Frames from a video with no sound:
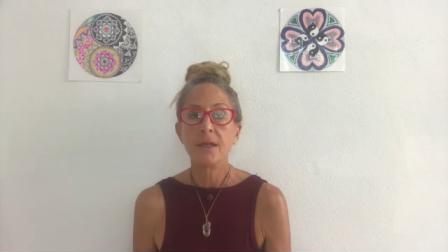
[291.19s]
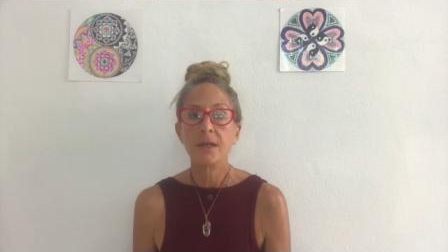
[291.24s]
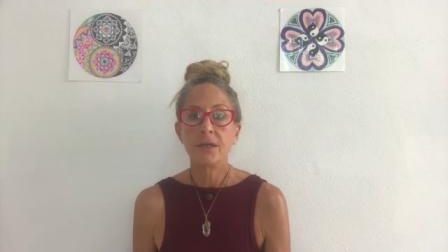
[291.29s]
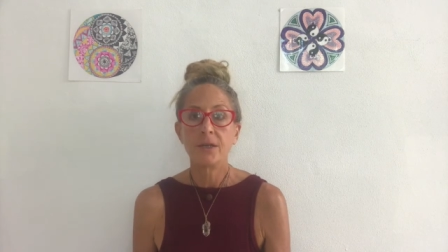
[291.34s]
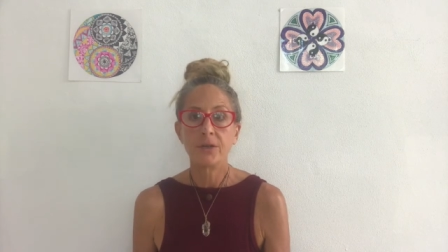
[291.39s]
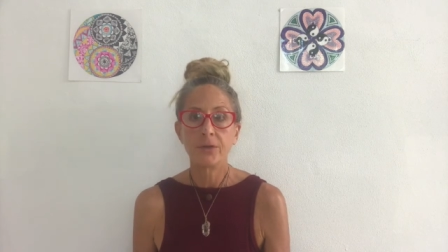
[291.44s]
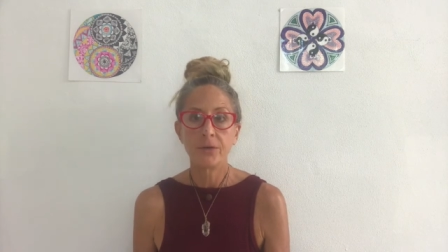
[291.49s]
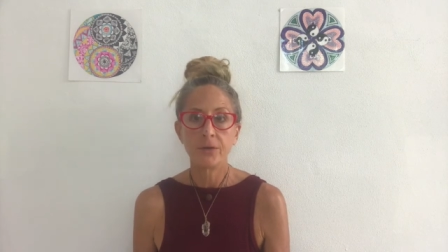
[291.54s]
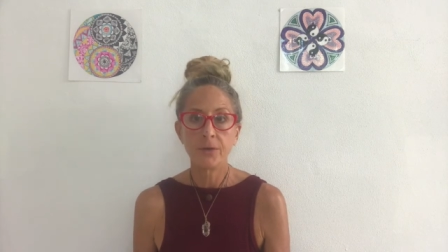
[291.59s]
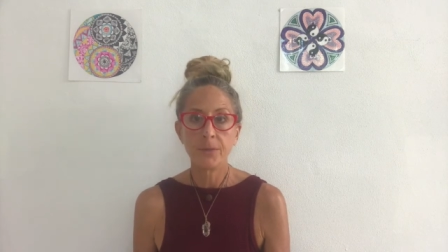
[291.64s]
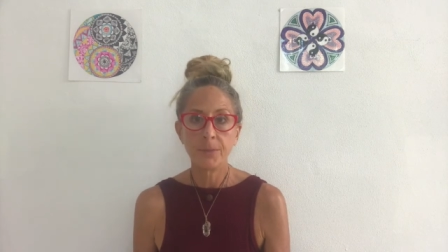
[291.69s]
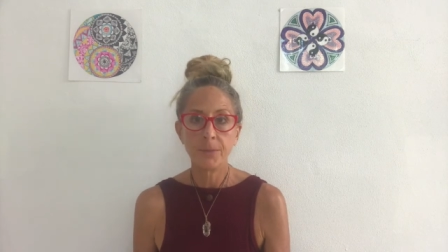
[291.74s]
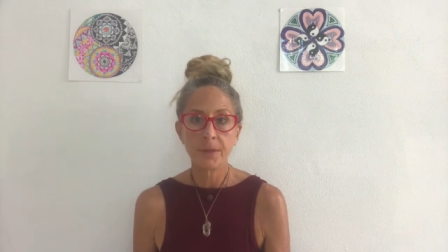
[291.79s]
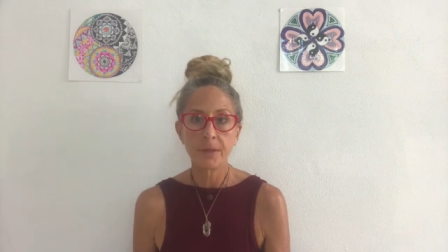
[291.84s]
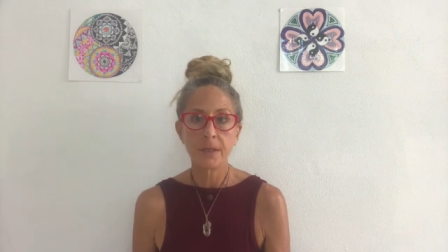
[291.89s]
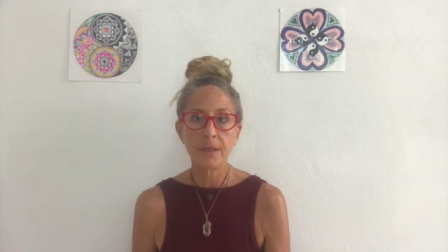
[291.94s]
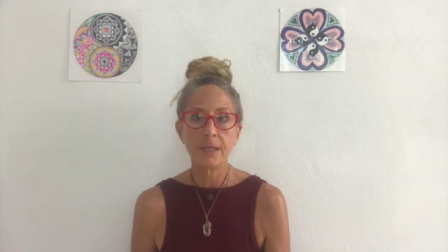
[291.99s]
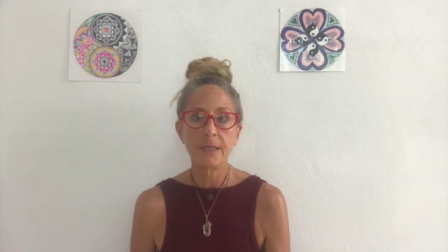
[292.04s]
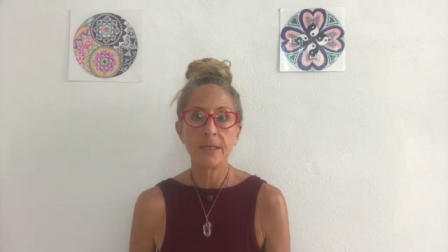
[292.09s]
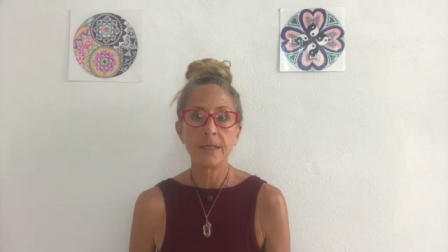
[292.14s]

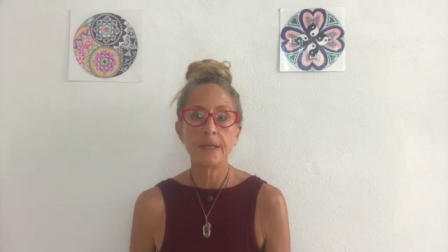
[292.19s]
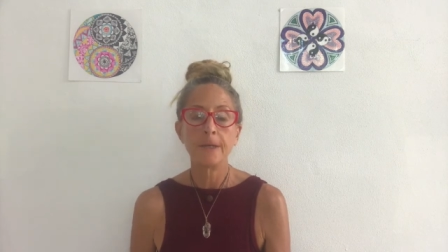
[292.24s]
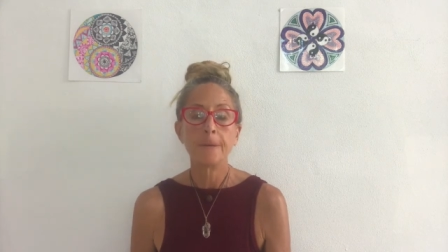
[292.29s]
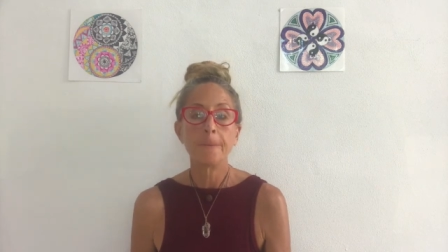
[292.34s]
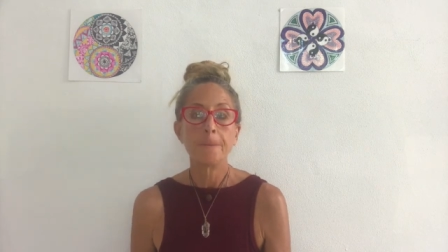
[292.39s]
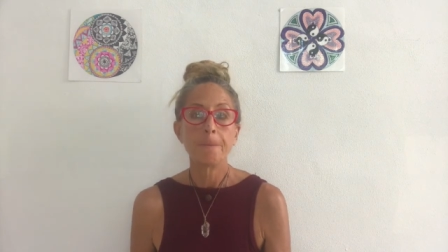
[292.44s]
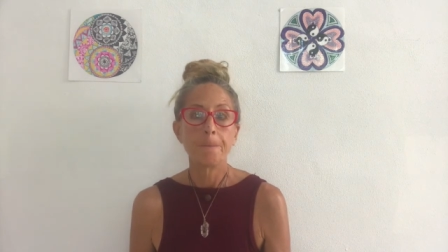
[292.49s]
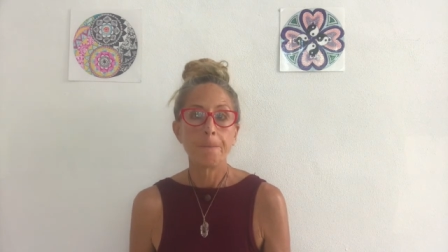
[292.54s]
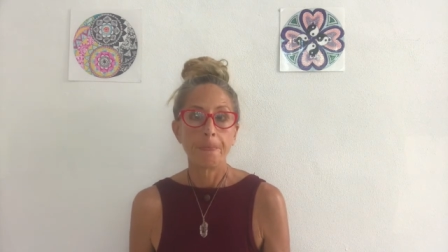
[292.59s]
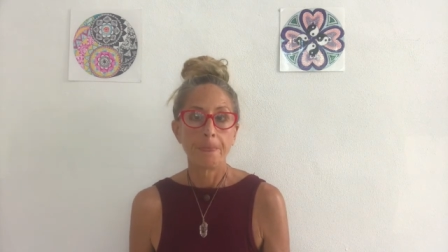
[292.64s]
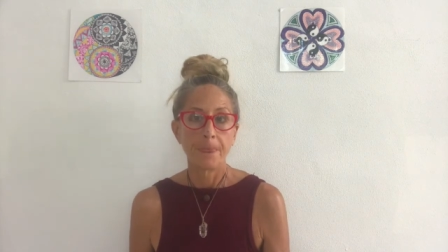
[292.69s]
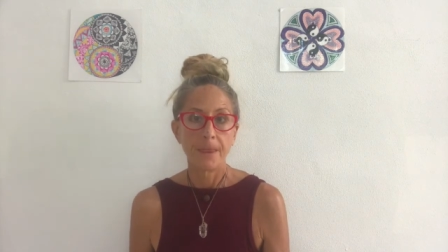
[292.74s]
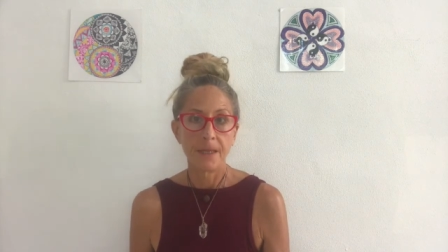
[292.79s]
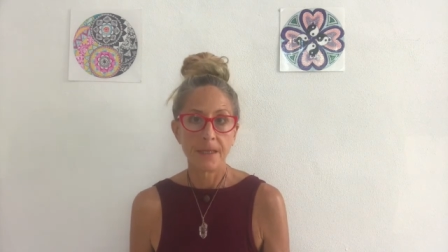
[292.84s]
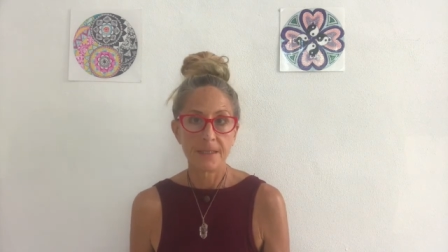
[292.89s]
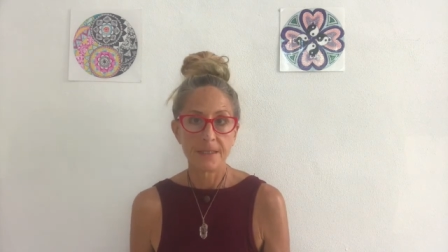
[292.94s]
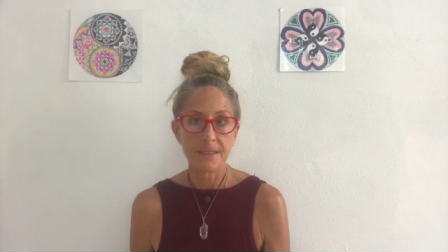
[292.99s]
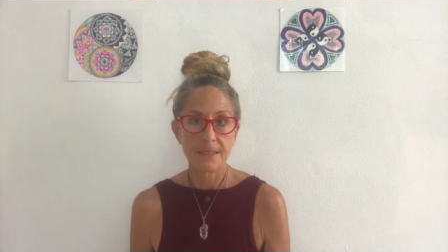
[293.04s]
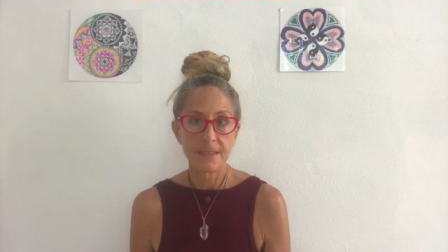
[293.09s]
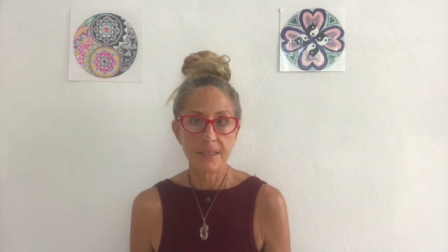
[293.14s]
irritability,
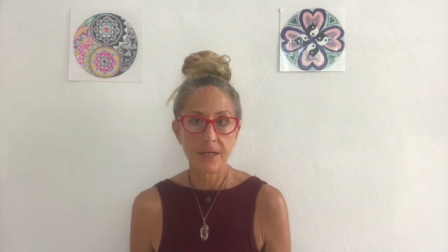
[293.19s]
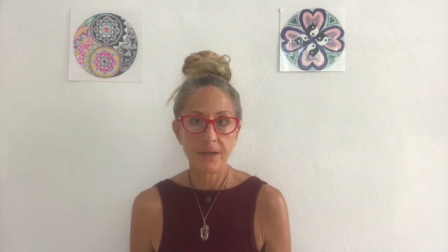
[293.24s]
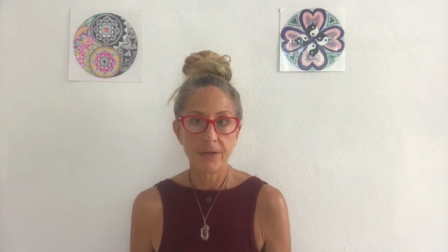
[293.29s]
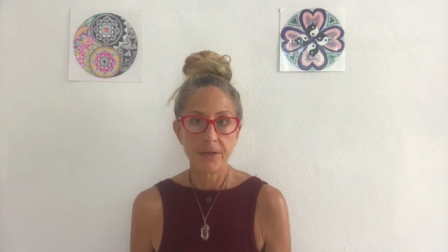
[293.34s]
etc.